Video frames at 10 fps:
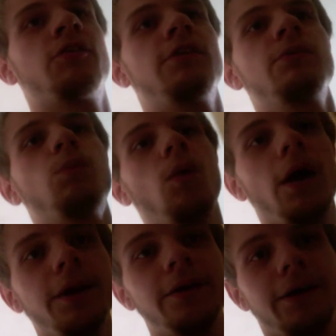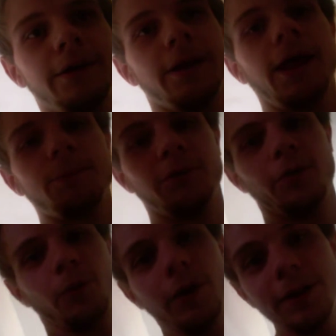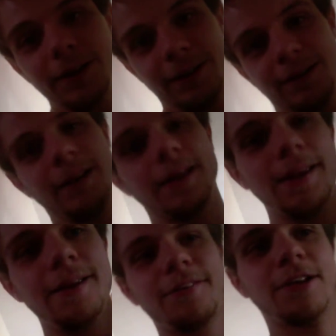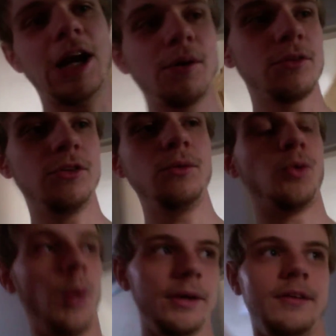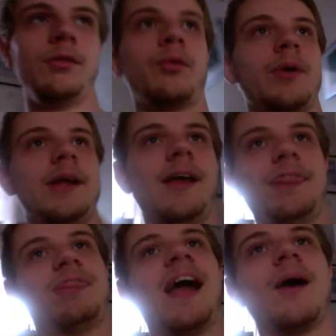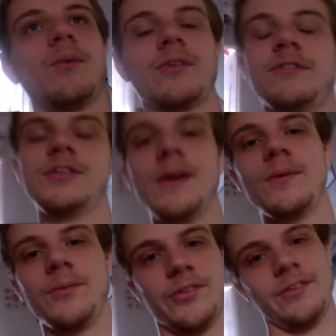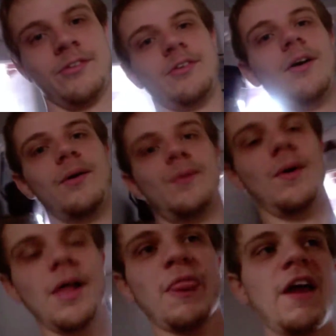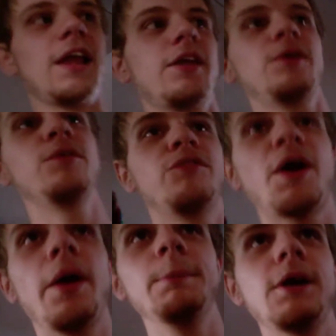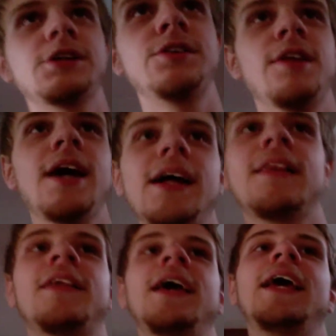Season 1, Episode 1, is close to 23,000 views, so thank you very much for that.